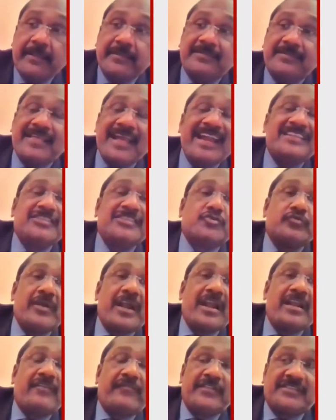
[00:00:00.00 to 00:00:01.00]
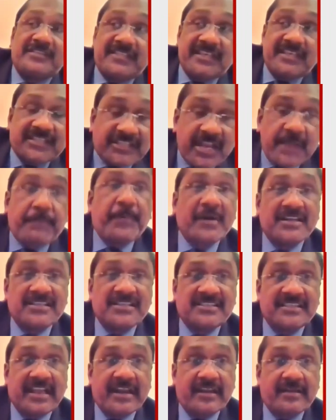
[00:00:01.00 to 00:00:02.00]
that student with
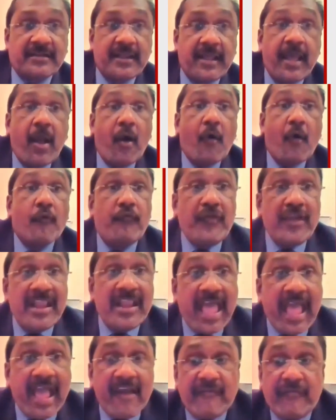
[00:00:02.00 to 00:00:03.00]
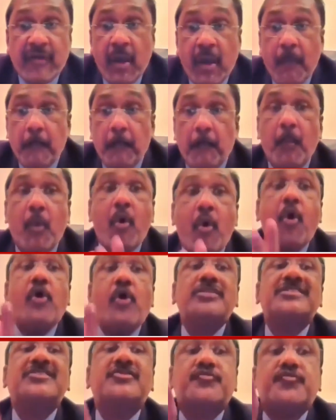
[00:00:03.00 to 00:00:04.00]
60% will have
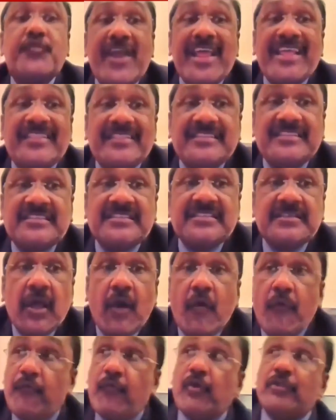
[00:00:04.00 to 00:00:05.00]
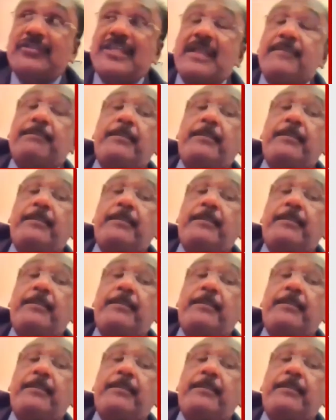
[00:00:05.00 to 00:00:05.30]
more strengths for that